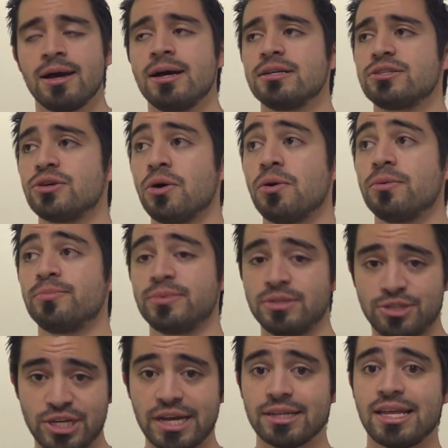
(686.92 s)
So
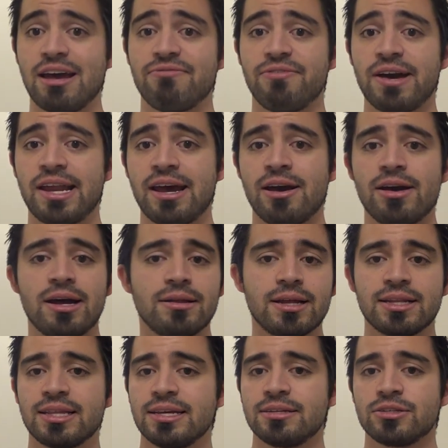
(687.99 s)
check that fight out.
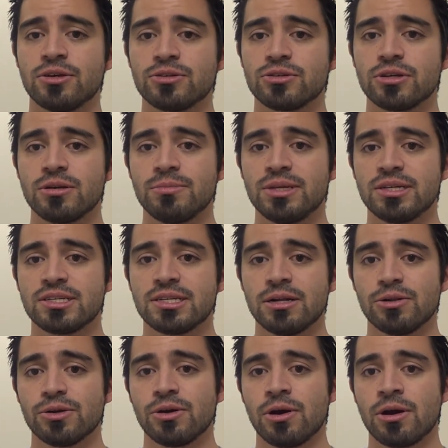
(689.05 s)
I think it's also going to be a
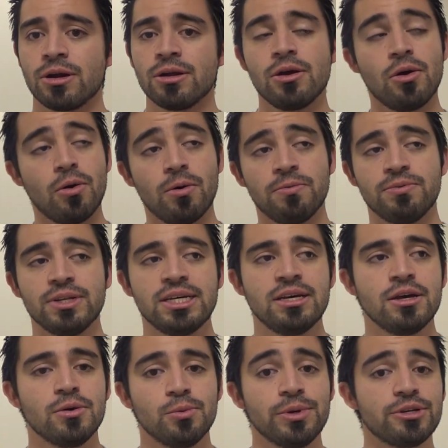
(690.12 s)
stellar card, hopefully.
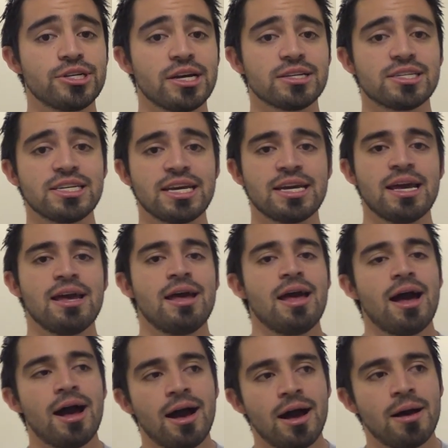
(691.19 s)
We shall see.
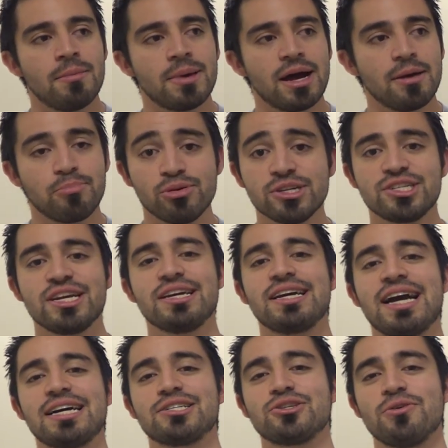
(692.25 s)
I appreciate you
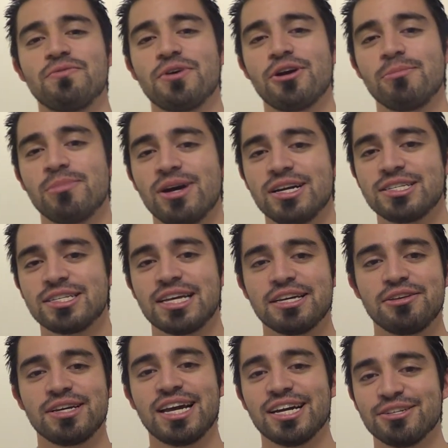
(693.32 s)
guys so very much.
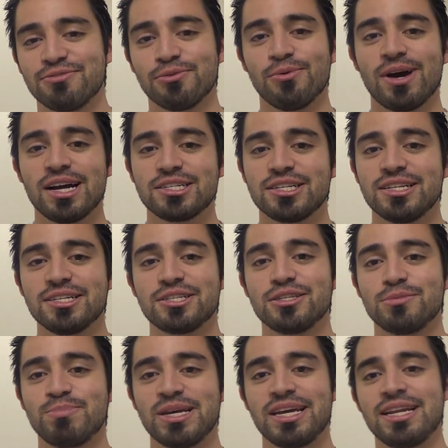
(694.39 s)
Thank you guys for watching. This
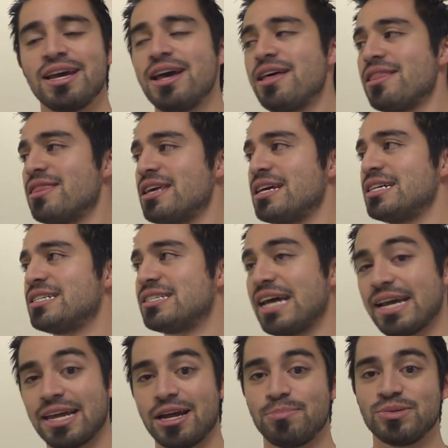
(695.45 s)
has been the
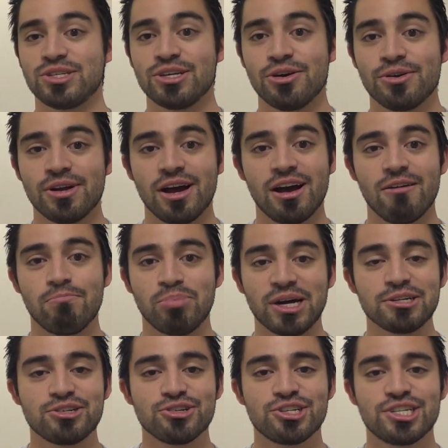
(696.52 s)
second episode of
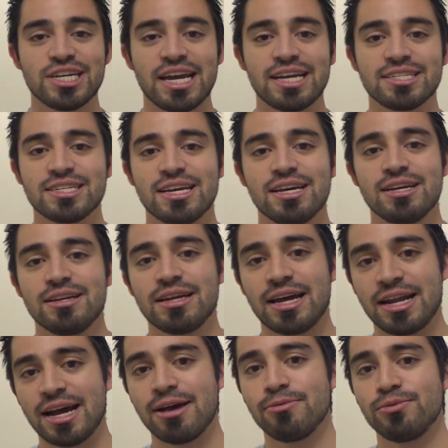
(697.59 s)
Puncher's Chance,
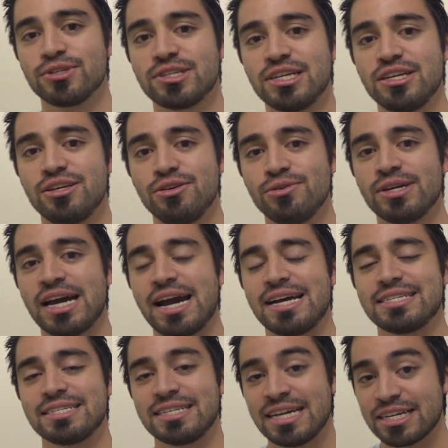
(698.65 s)
and I will see you
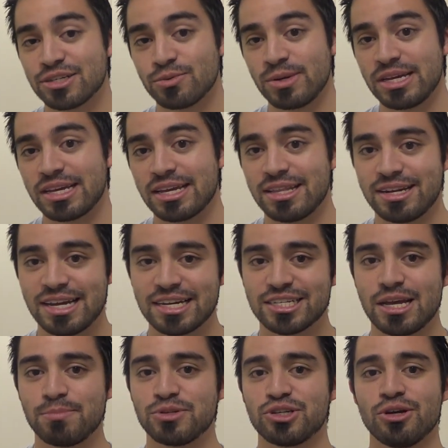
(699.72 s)
guys next week in the
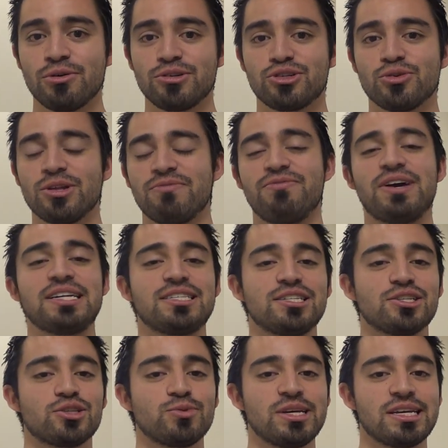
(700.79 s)
next episode. Enjoy the fights
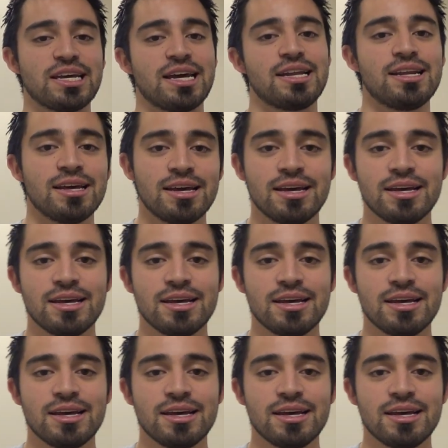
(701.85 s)
this weekend.